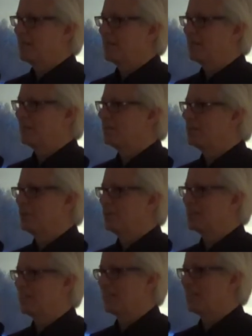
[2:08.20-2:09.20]
uh,
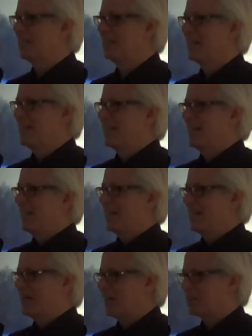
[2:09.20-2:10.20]
recently,
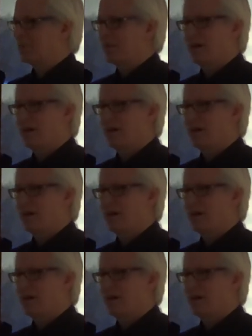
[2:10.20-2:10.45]
he asked me,